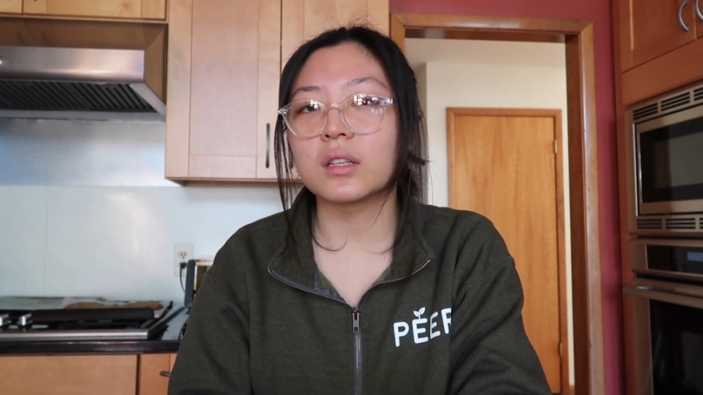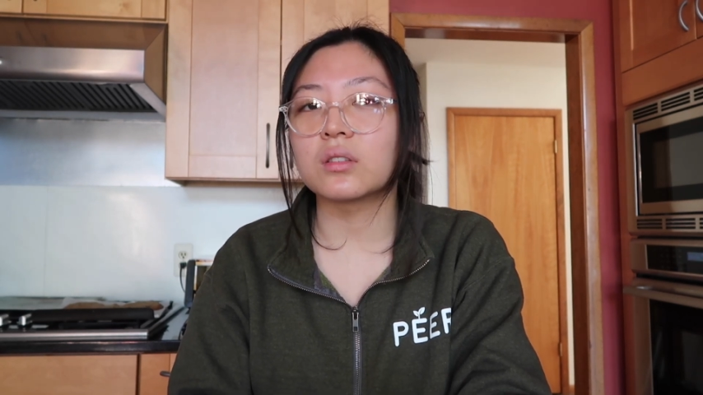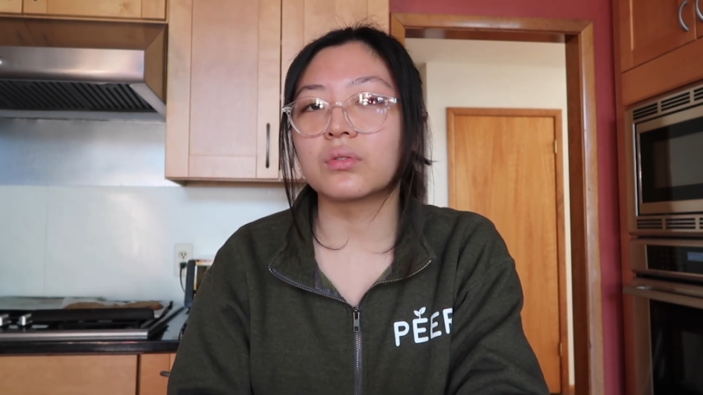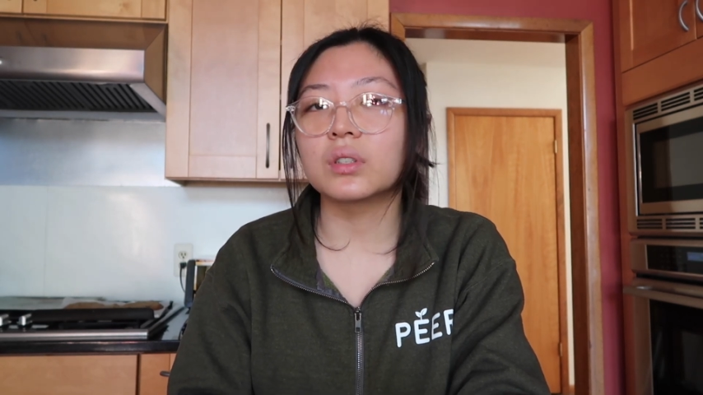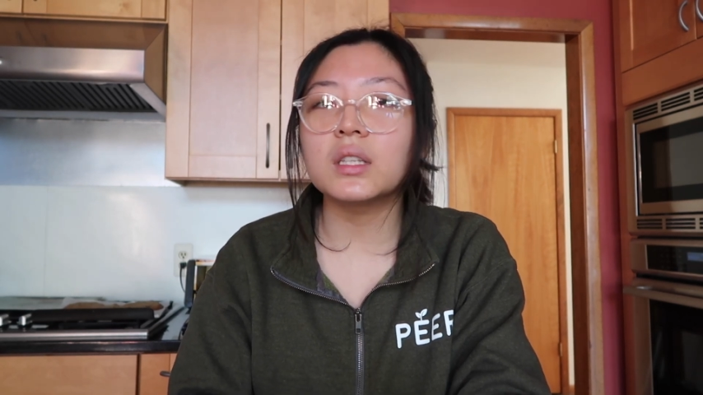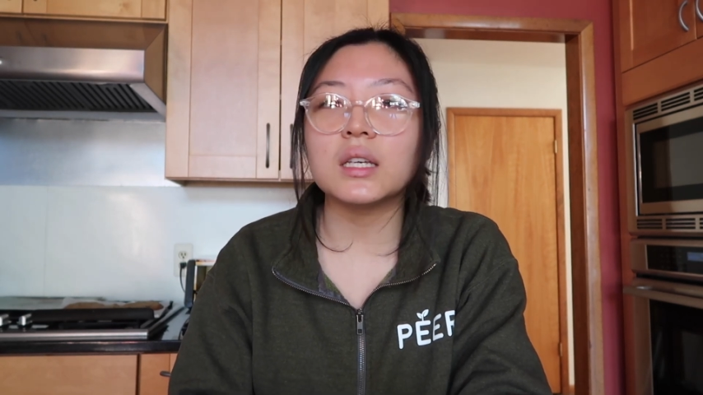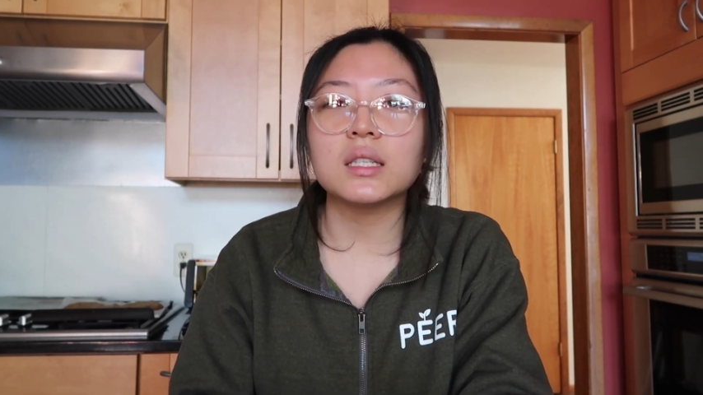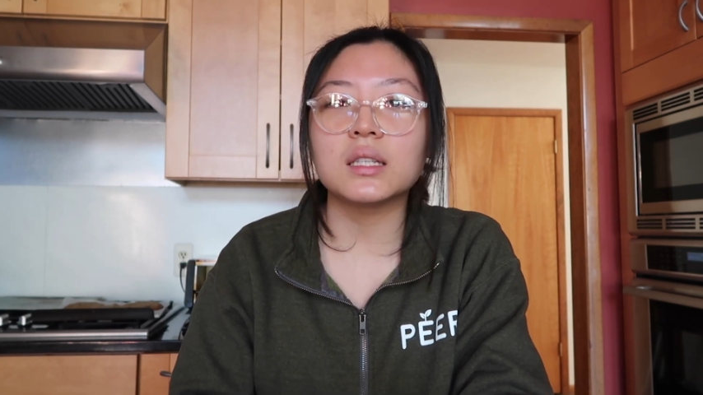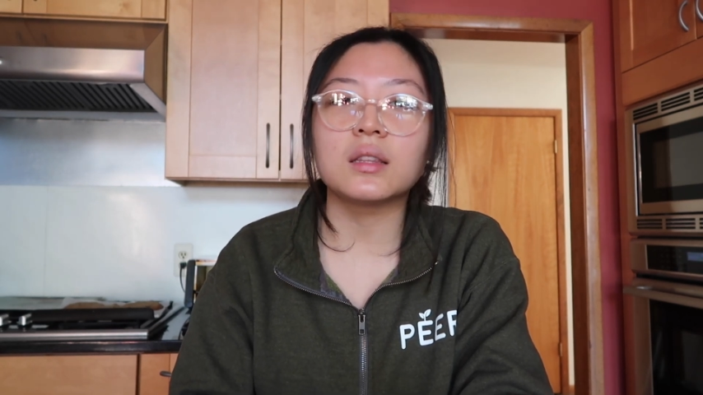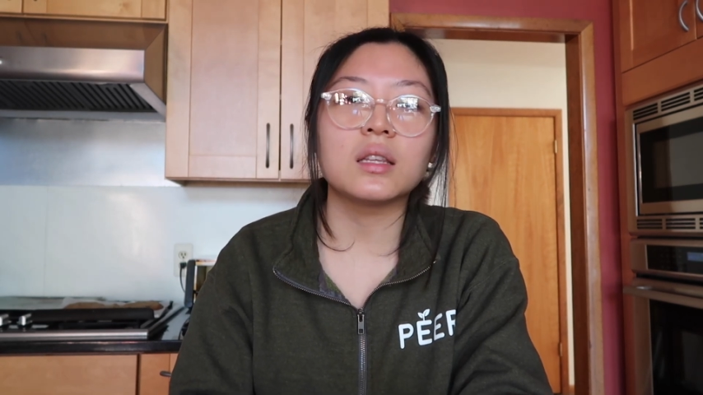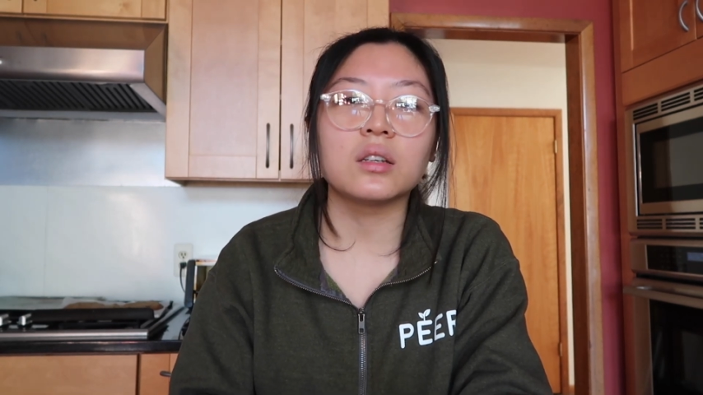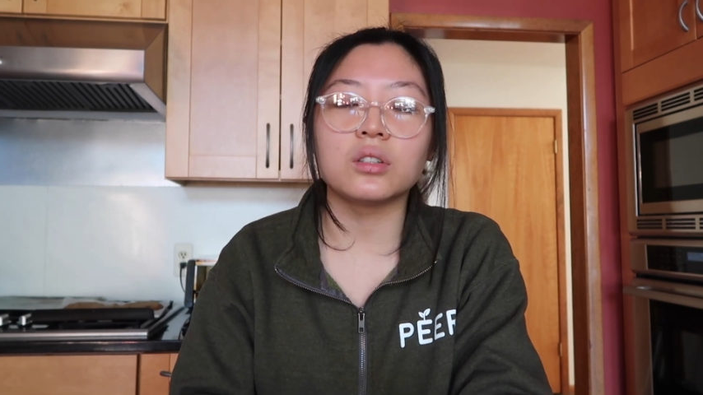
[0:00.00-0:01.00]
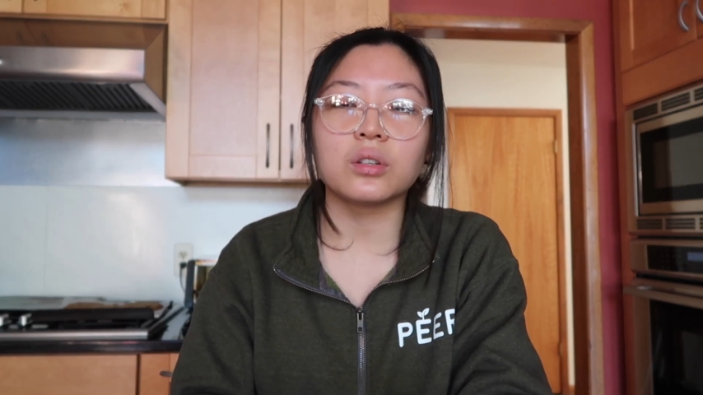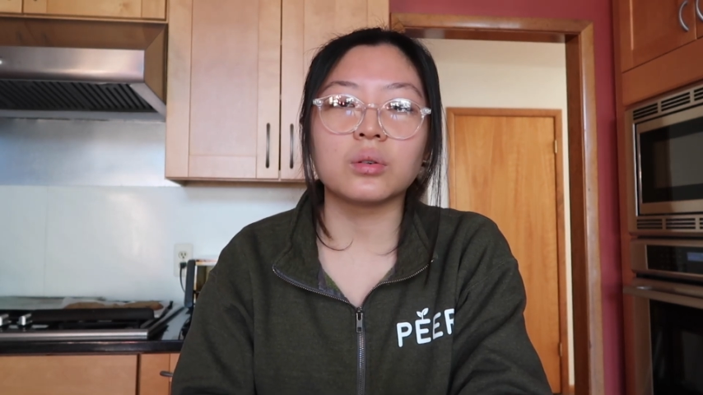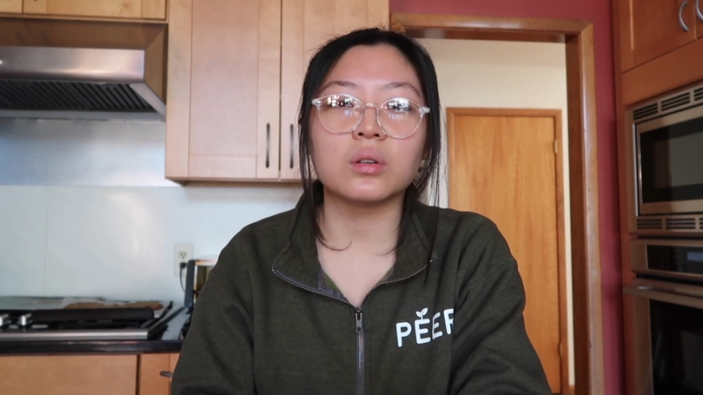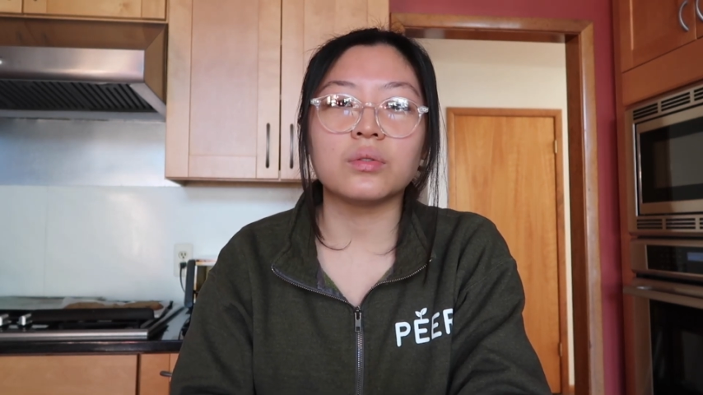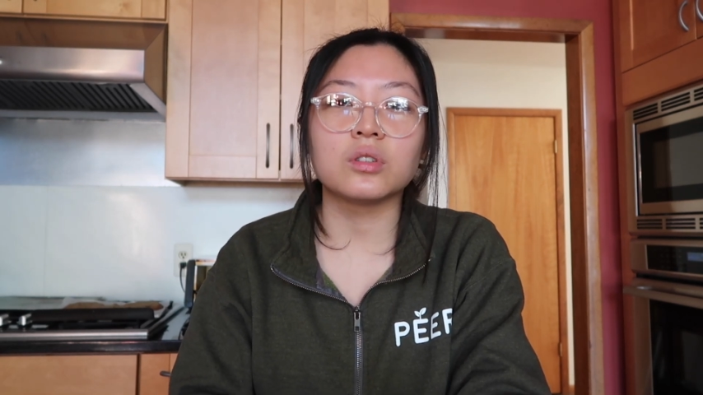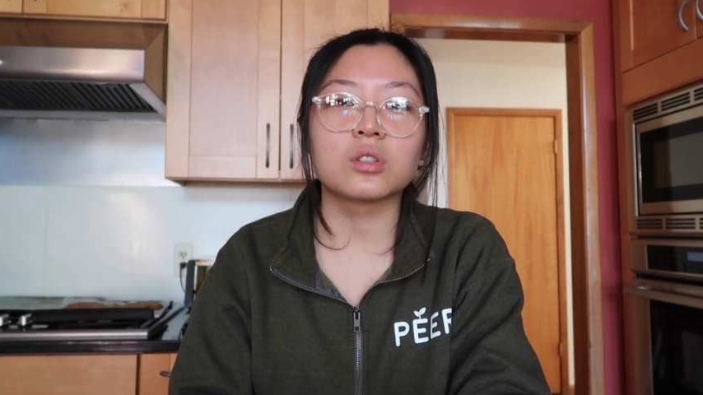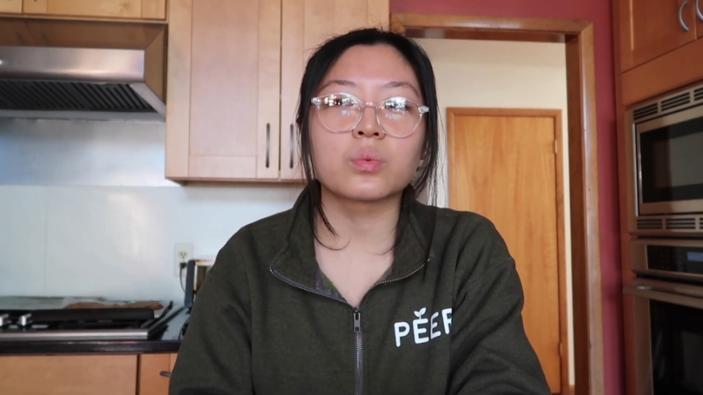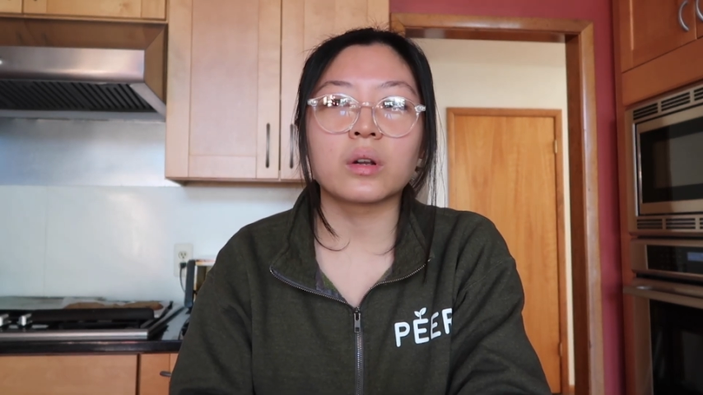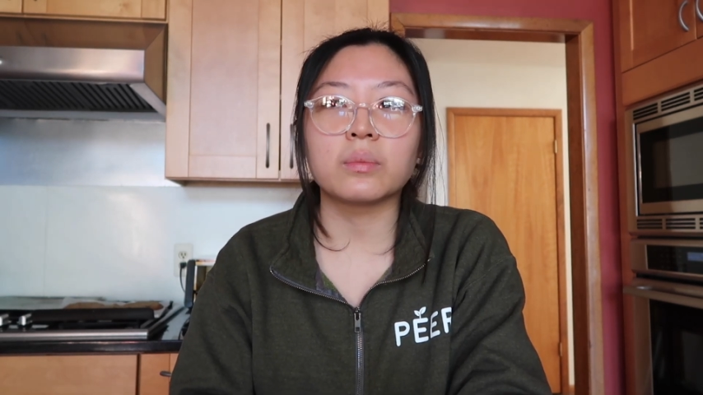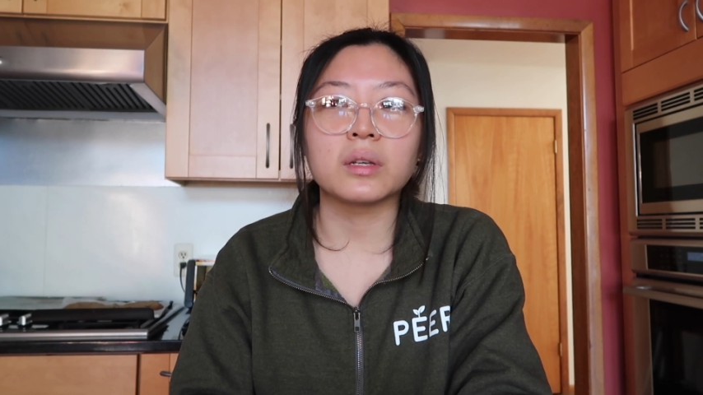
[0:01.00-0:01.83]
It's a really easy thing to do if you just want